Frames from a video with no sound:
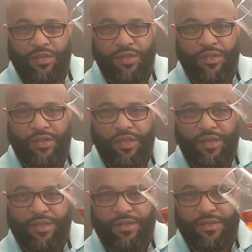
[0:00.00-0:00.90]
Look at that.
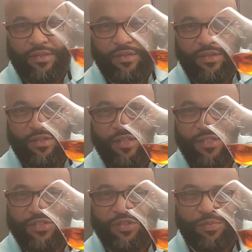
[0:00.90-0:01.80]

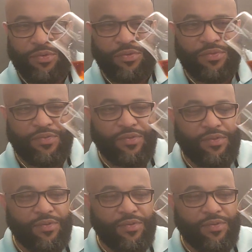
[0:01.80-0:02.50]
Isn't she beautiful?